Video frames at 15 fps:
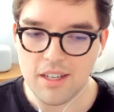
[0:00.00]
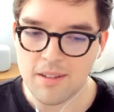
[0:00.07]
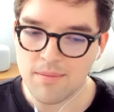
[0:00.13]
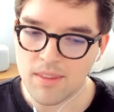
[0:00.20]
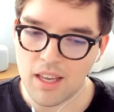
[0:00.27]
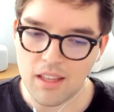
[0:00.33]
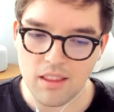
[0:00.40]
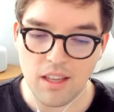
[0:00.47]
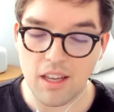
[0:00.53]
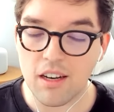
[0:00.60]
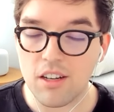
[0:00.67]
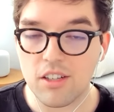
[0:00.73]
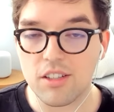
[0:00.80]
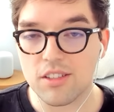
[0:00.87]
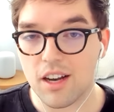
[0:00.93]
in
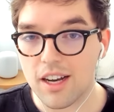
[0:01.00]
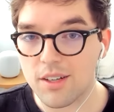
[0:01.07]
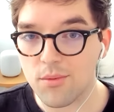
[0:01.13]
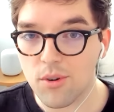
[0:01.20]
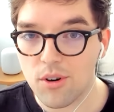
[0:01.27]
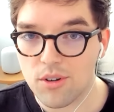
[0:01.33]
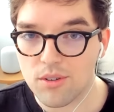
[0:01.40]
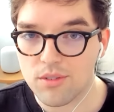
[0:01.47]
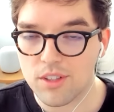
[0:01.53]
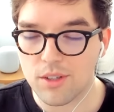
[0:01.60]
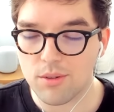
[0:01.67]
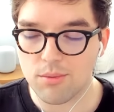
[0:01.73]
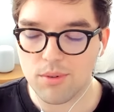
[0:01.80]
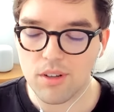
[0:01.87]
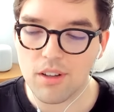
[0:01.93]
a design role,
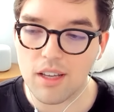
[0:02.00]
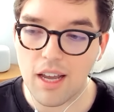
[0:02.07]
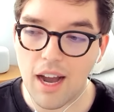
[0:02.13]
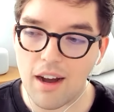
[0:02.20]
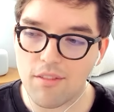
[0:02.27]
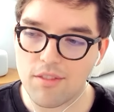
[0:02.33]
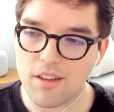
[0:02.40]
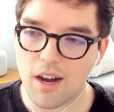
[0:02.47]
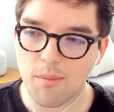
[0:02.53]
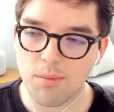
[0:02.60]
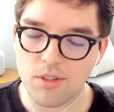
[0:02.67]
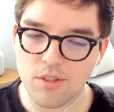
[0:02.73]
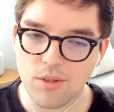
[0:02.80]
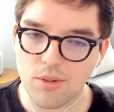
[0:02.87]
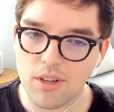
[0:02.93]
you really have the
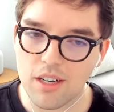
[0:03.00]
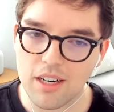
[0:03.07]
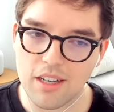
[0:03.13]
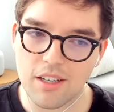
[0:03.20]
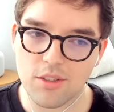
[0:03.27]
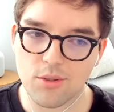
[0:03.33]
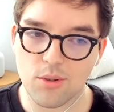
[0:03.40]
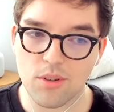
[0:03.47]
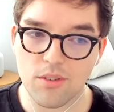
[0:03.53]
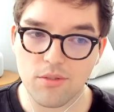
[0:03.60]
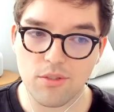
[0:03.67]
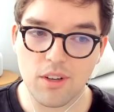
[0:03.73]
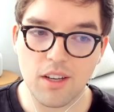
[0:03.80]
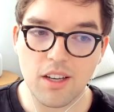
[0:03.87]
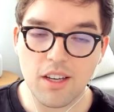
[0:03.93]
opportunity to sort
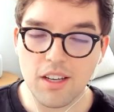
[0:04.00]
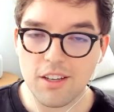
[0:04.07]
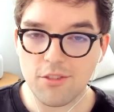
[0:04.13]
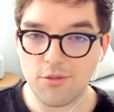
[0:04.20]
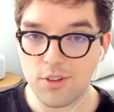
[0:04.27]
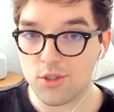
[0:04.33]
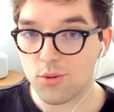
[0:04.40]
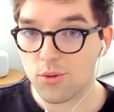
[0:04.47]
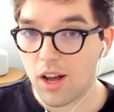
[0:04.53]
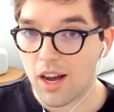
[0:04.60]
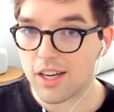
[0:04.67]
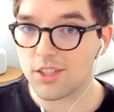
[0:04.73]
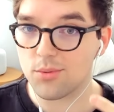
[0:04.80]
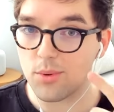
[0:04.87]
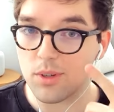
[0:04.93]
of
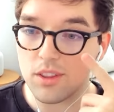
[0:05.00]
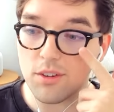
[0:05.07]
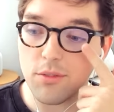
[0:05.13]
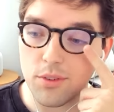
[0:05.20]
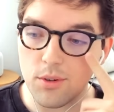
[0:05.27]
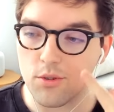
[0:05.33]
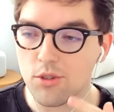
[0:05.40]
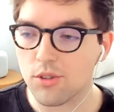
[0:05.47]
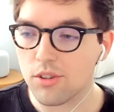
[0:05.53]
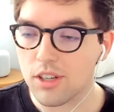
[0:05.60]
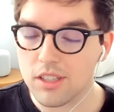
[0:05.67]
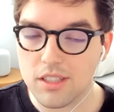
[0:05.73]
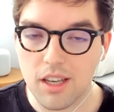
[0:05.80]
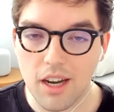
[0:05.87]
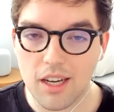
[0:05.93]
visualize what the future
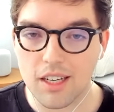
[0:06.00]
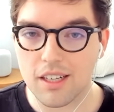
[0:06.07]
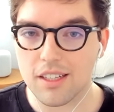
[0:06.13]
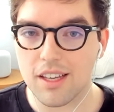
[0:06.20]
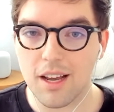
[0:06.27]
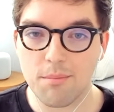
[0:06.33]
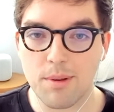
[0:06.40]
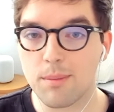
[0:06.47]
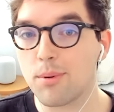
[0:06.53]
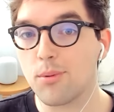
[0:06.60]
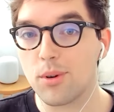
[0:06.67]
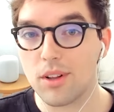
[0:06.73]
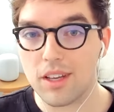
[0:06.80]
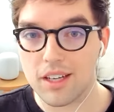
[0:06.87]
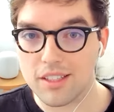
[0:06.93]
looks like and get people
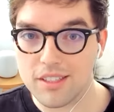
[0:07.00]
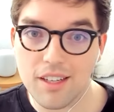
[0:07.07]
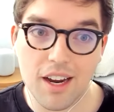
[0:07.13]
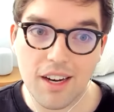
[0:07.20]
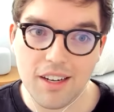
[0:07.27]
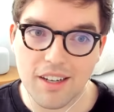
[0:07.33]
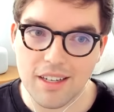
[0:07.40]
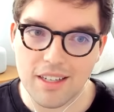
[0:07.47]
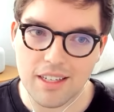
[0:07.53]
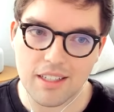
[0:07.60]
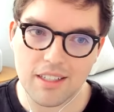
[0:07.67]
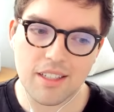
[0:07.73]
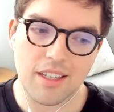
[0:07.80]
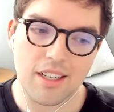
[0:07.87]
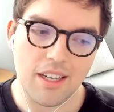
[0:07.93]
really
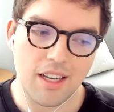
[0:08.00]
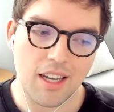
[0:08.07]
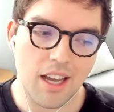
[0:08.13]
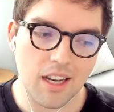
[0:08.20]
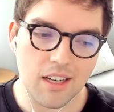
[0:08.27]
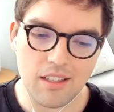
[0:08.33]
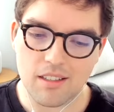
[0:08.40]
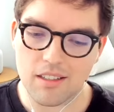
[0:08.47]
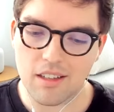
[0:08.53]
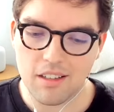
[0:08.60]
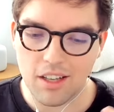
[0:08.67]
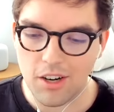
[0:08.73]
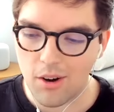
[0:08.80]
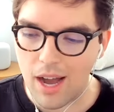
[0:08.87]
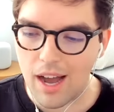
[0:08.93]
excited, and
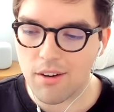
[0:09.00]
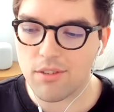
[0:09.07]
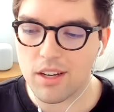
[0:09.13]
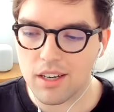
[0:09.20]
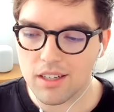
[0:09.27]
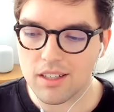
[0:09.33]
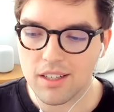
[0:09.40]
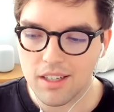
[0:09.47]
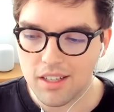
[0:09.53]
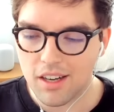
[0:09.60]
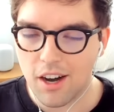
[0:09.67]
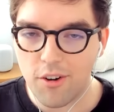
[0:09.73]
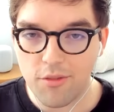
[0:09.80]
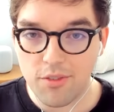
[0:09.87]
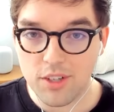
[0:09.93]
having
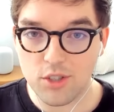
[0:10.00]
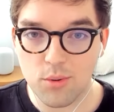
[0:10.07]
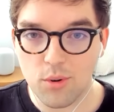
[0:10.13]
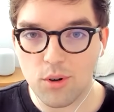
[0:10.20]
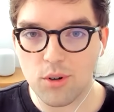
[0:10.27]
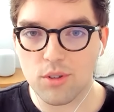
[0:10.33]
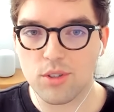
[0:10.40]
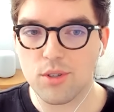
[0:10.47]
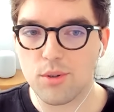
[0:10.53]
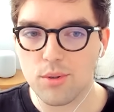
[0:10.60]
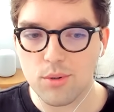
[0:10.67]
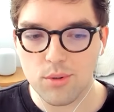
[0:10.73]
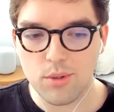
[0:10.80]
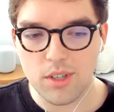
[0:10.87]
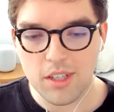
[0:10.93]
a visual
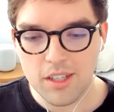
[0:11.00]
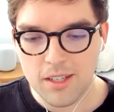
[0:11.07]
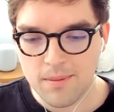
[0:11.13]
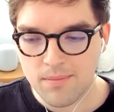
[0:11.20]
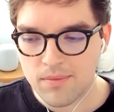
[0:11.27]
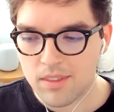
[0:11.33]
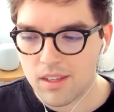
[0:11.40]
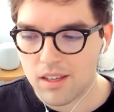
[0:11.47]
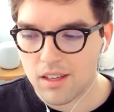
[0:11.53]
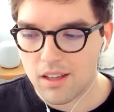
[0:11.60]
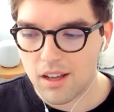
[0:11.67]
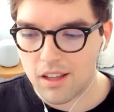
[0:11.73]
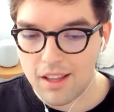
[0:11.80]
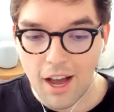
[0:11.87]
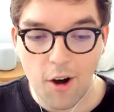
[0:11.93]
to
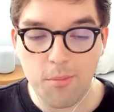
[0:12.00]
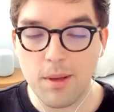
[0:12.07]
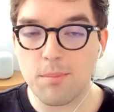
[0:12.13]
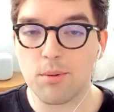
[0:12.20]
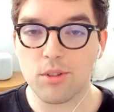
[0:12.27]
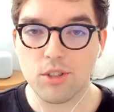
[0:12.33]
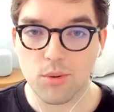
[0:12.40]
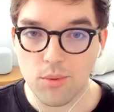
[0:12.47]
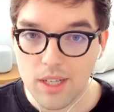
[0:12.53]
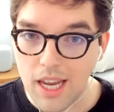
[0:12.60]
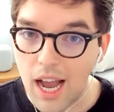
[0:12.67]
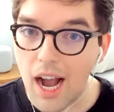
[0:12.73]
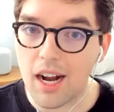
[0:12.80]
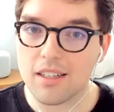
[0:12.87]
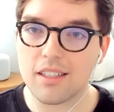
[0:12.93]
allow people to
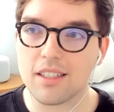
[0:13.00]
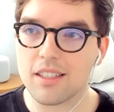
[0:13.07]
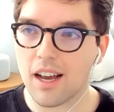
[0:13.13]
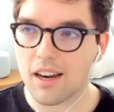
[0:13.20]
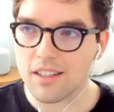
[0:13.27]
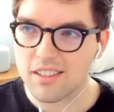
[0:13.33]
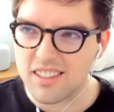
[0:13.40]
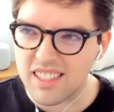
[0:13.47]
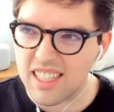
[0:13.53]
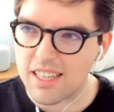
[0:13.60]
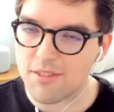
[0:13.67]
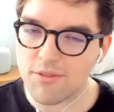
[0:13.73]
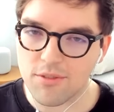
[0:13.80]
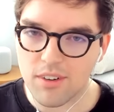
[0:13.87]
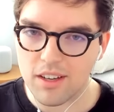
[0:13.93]
react and kind of
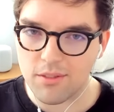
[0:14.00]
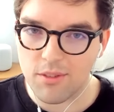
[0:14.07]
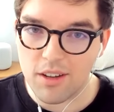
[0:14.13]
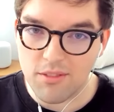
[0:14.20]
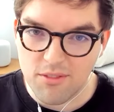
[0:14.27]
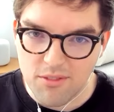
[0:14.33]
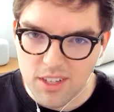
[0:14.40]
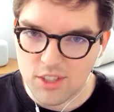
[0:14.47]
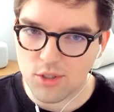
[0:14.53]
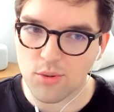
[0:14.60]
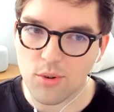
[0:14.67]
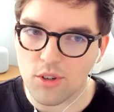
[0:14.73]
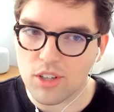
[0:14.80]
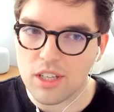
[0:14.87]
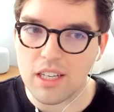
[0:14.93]
see and
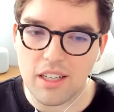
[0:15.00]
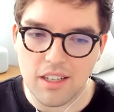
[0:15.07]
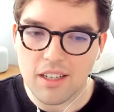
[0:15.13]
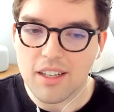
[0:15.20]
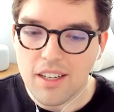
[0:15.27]
viscerally,